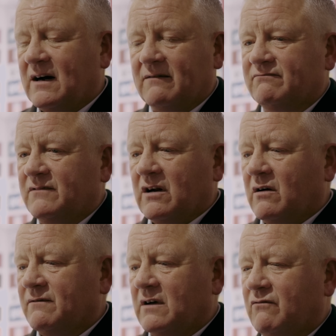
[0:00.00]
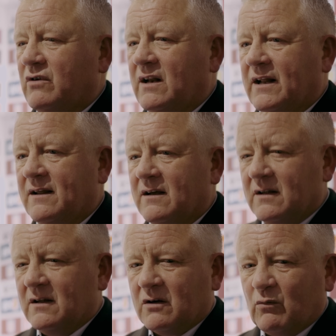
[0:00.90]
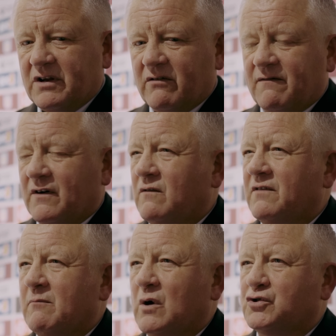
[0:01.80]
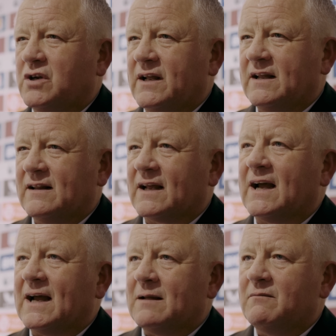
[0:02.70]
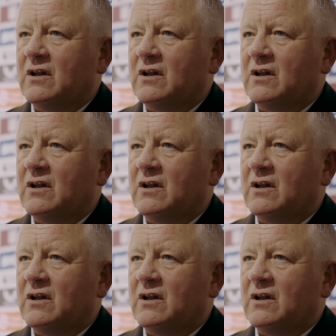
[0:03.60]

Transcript: I've really, when you're involved emotionally in the game,